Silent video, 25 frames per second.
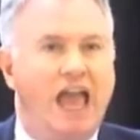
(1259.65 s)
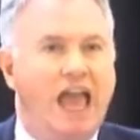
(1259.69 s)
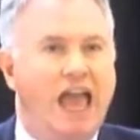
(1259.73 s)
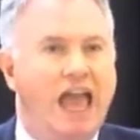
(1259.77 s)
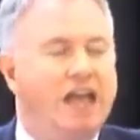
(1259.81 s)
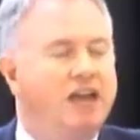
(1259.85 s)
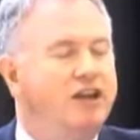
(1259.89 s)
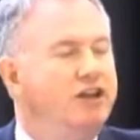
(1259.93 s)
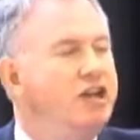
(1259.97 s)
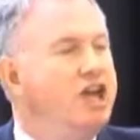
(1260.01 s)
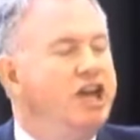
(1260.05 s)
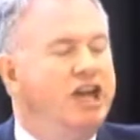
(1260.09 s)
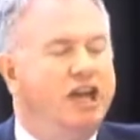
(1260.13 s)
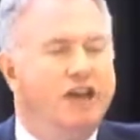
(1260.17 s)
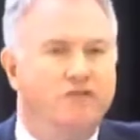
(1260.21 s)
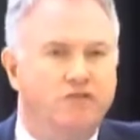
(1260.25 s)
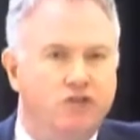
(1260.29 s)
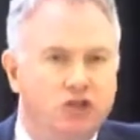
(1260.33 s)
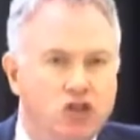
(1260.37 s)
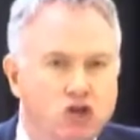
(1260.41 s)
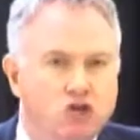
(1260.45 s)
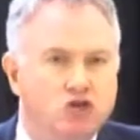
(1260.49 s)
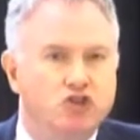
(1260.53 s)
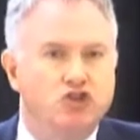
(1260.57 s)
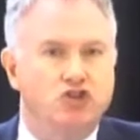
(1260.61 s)
And
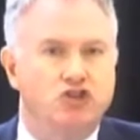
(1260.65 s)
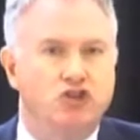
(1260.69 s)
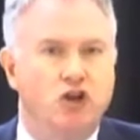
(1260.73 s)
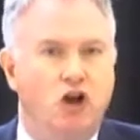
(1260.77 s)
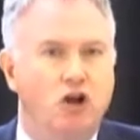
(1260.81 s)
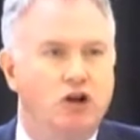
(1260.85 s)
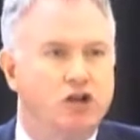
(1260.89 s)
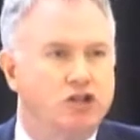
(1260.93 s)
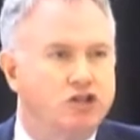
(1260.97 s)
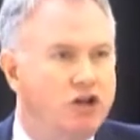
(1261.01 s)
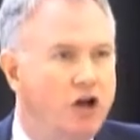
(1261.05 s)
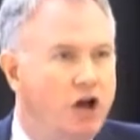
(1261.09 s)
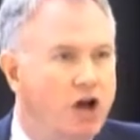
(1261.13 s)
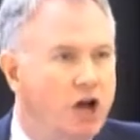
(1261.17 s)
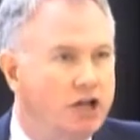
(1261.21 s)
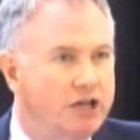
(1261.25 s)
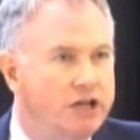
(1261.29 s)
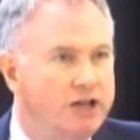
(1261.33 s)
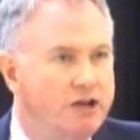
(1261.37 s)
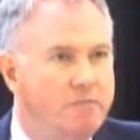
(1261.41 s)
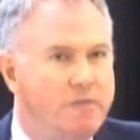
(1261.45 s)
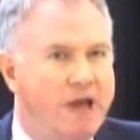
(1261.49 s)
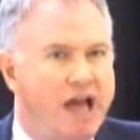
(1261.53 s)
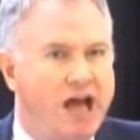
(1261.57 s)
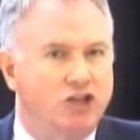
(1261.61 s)
if you start
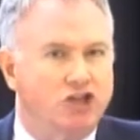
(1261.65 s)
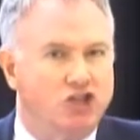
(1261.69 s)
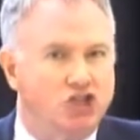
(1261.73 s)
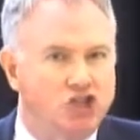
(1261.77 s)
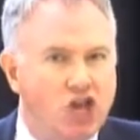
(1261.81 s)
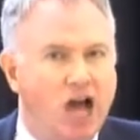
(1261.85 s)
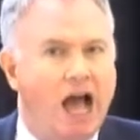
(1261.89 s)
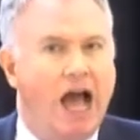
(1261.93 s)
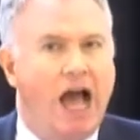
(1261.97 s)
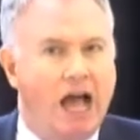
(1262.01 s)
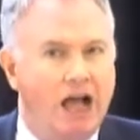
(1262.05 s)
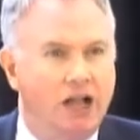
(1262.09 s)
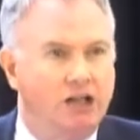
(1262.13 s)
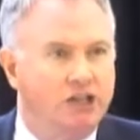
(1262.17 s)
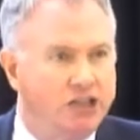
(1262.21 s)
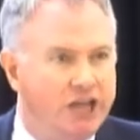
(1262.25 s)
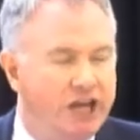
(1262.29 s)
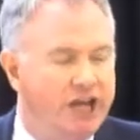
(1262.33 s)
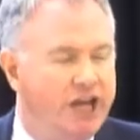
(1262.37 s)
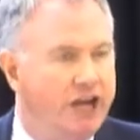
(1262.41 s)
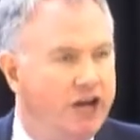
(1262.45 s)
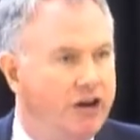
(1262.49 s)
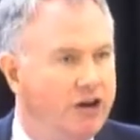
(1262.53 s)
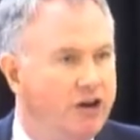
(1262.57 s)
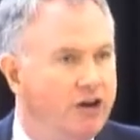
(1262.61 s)
talking about child
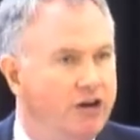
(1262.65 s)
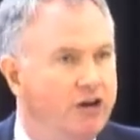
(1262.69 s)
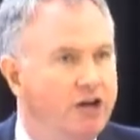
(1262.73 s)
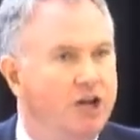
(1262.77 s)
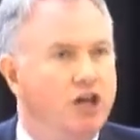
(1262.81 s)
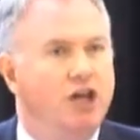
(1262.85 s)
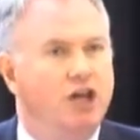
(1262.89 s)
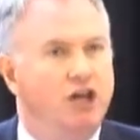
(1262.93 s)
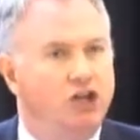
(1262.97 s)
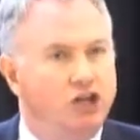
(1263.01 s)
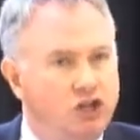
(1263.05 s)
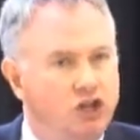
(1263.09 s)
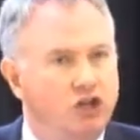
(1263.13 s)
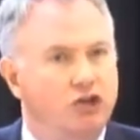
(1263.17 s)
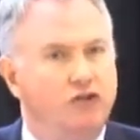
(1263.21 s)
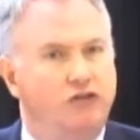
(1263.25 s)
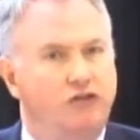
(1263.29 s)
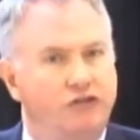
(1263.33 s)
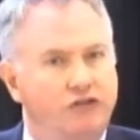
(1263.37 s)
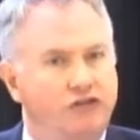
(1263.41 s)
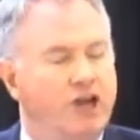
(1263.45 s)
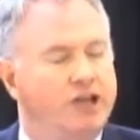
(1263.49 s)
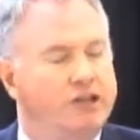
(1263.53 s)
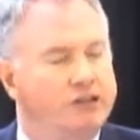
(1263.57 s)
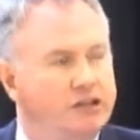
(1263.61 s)
care, you're
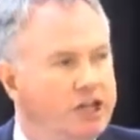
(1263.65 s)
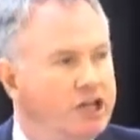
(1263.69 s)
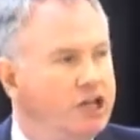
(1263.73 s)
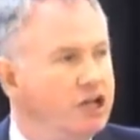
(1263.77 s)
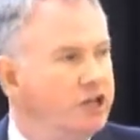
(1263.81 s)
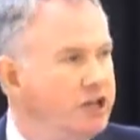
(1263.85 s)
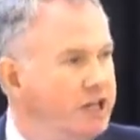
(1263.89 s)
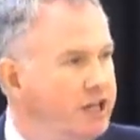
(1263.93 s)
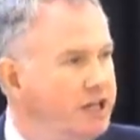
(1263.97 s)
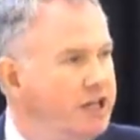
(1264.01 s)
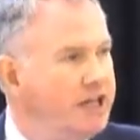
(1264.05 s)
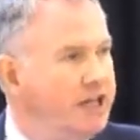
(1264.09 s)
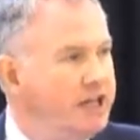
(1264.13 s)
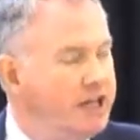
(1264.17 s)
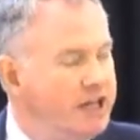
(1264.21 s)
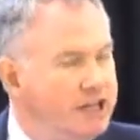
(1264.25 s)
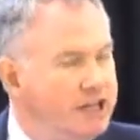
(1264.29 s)
suddenly going to get